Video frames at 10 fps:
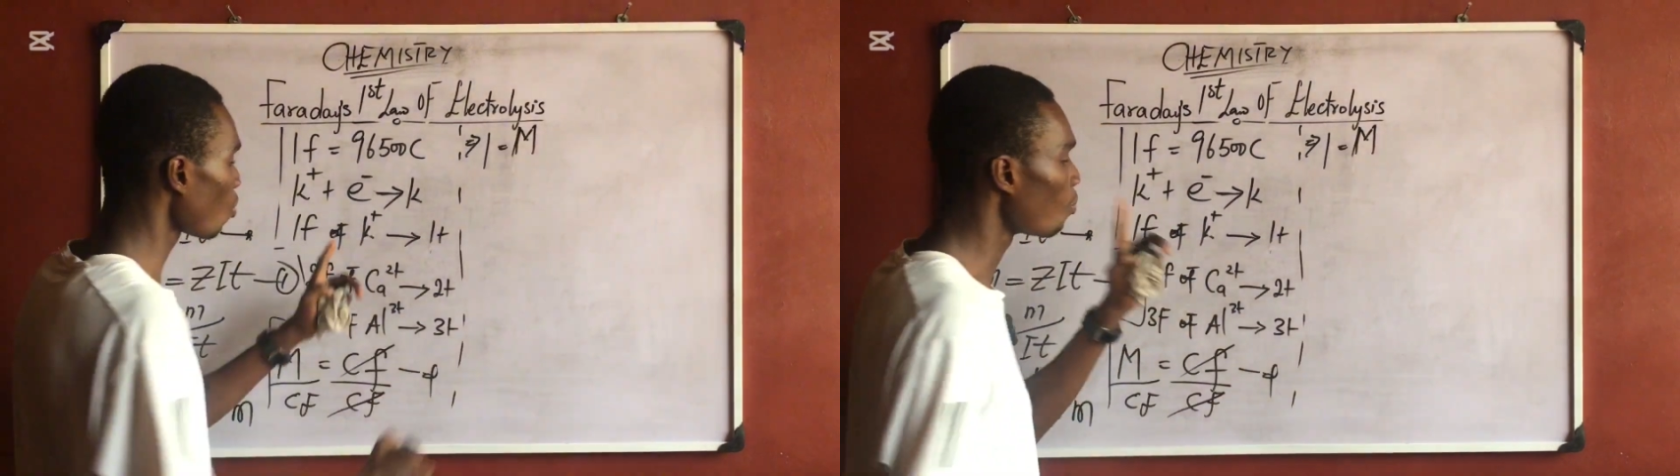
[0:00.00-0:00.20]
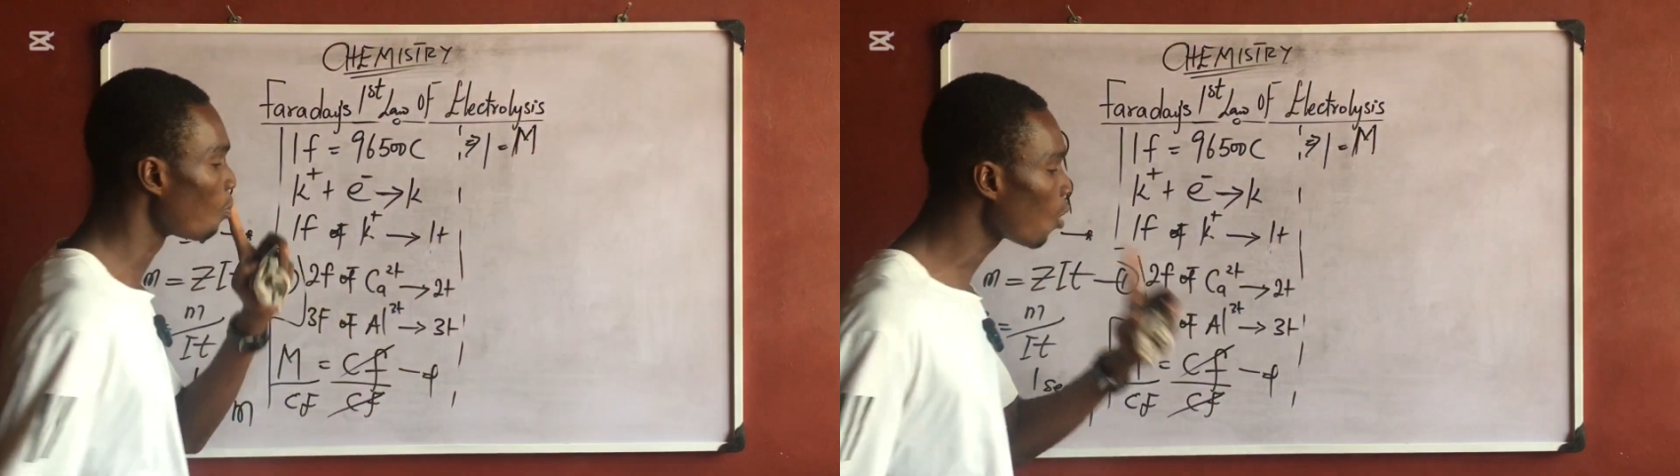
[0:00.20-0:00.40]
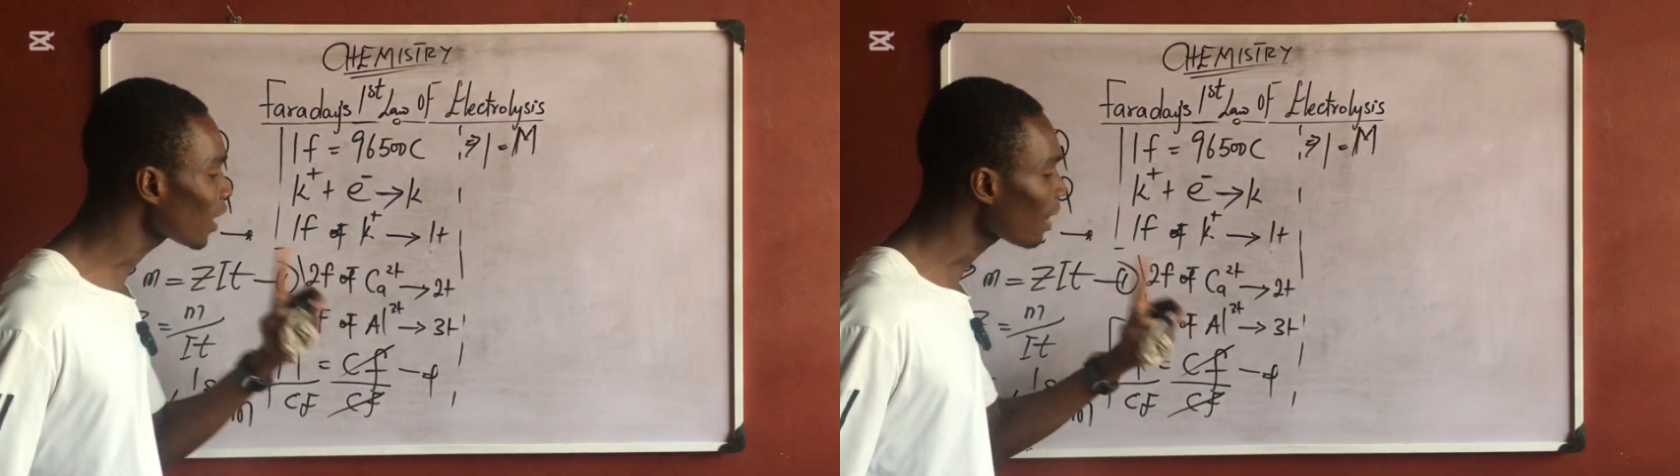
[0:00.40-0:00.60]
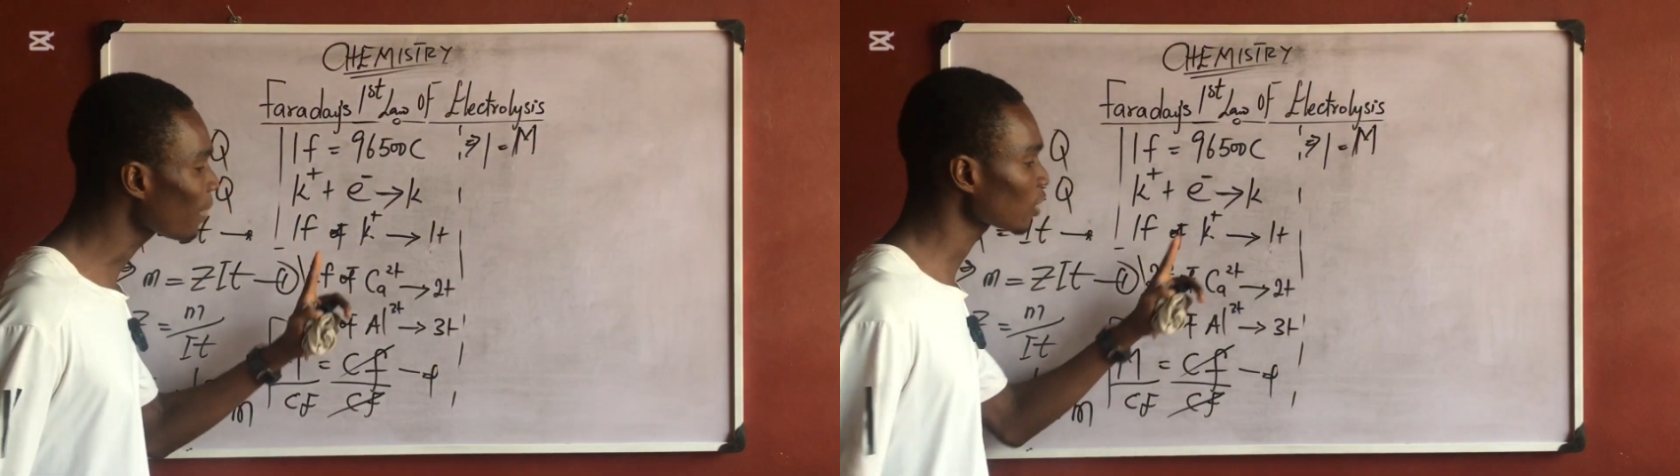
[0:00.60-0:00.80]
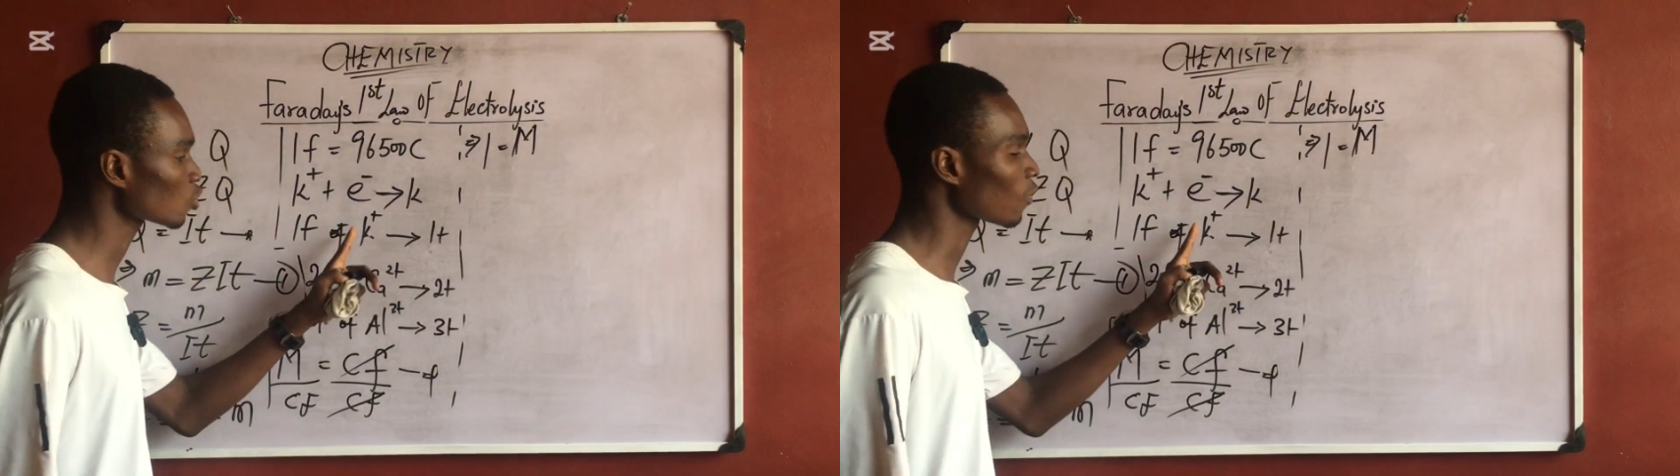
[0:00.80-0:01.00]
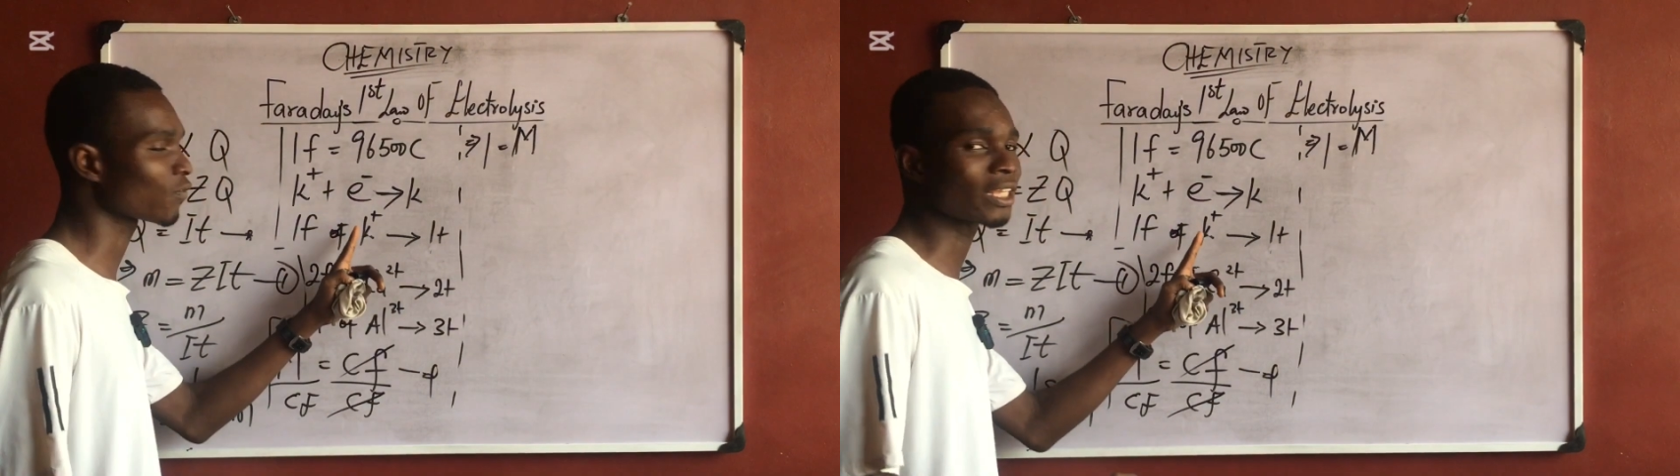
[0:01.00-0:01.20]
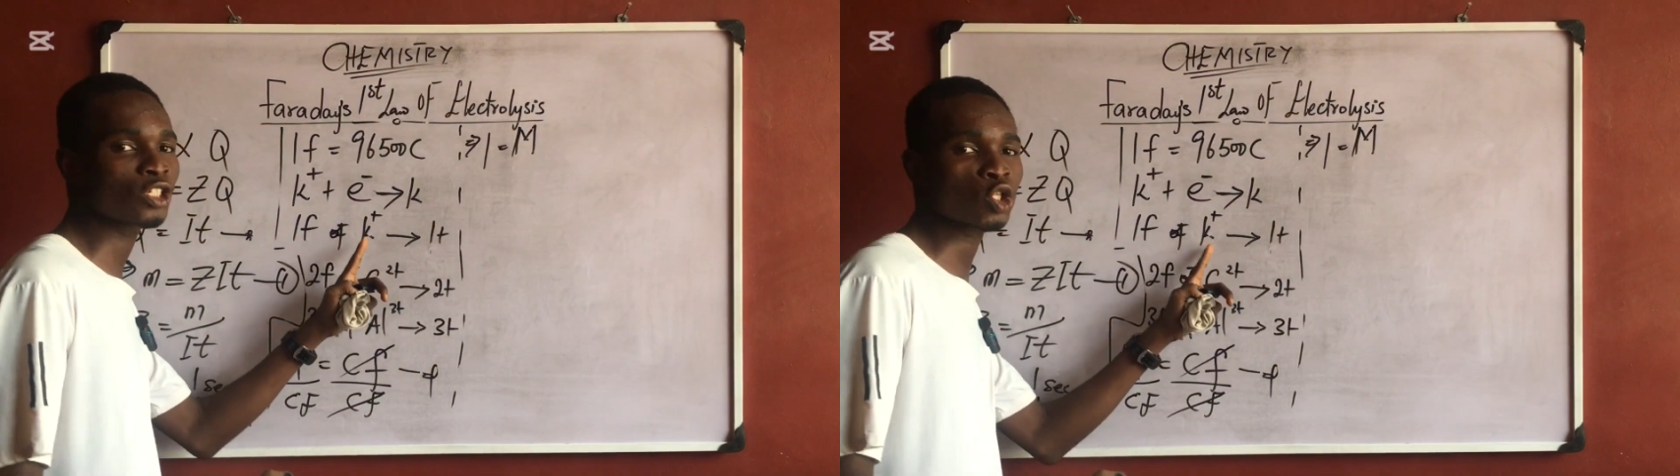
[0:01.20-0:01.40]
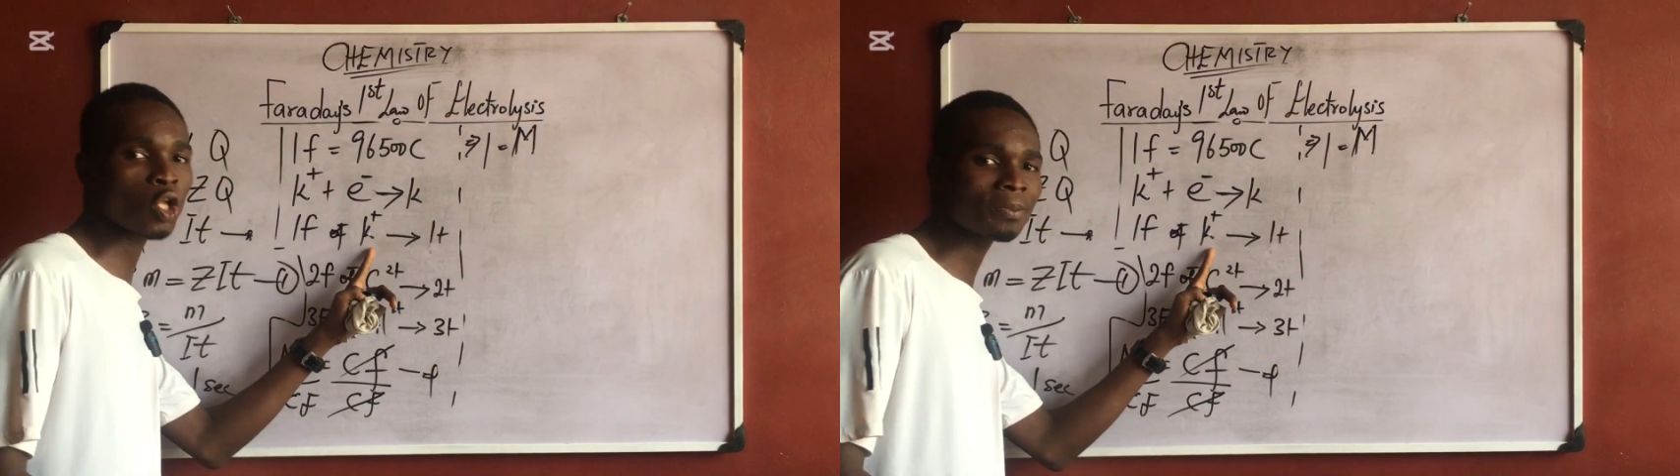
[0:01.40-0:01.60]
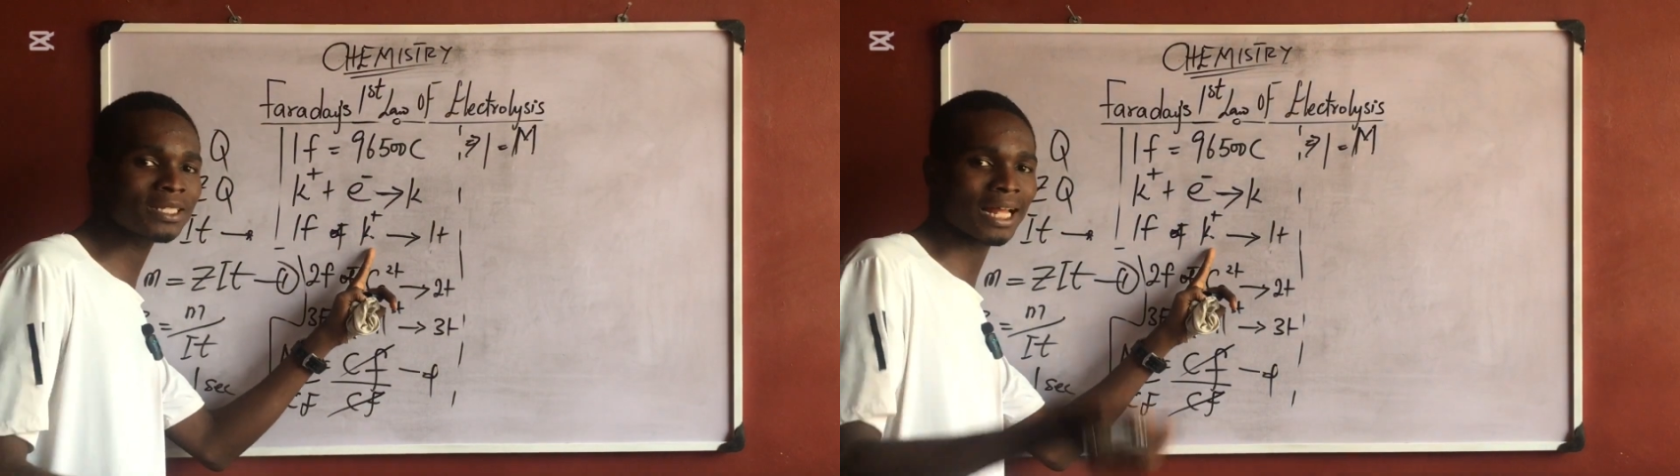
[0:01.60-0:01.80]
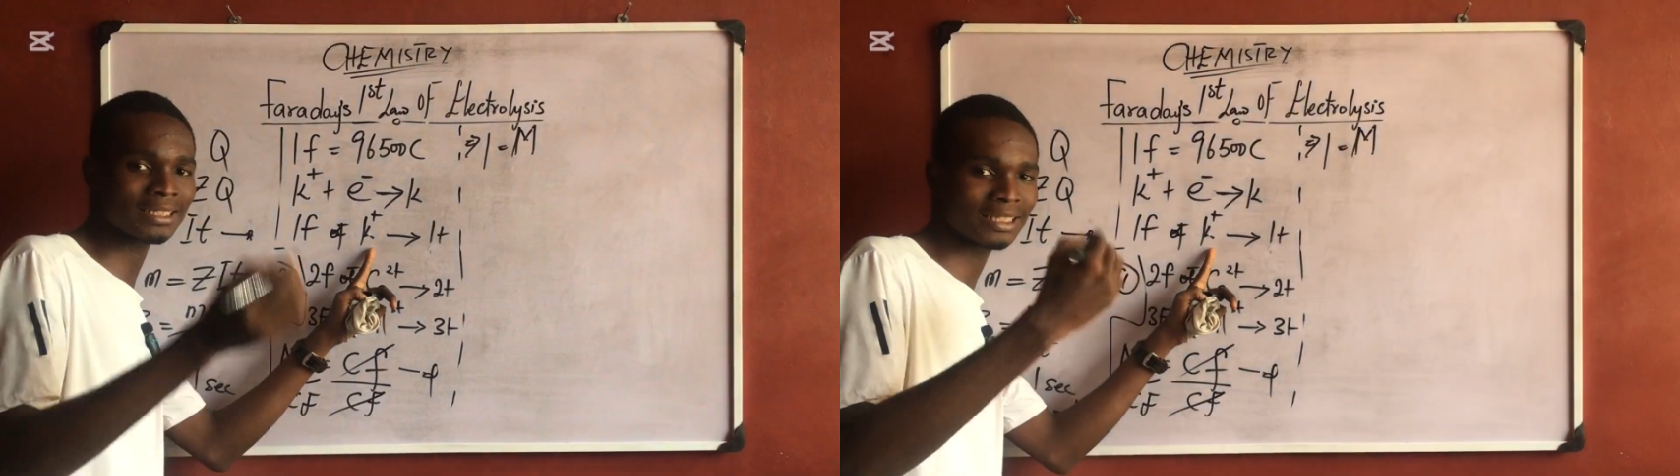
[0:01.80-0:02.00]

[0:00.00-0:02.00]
Molar mass of the substance